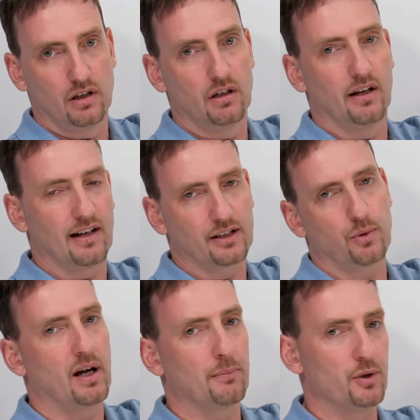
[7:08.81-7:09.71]
And that's
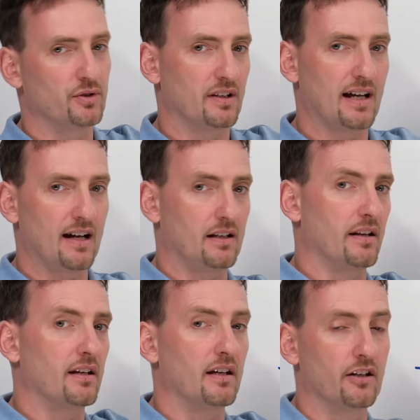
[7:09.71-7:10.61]
why I'm using that in
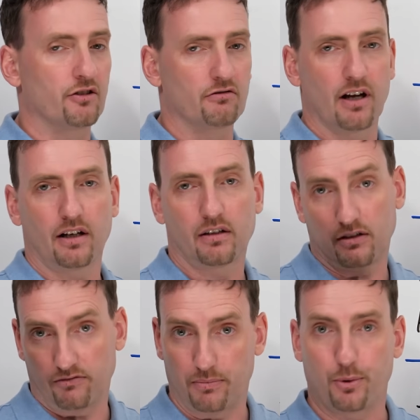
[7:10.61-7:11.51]
the indirect
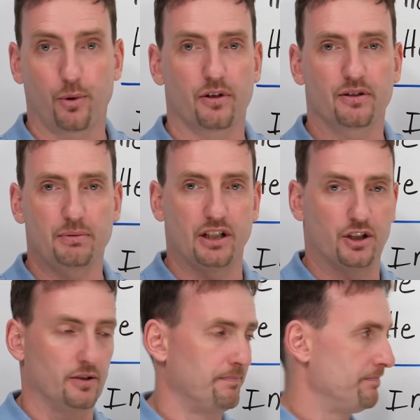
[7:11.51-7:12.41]
reported
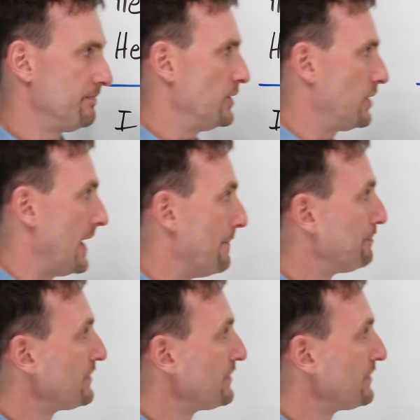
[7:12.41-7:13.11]
speech. Okay.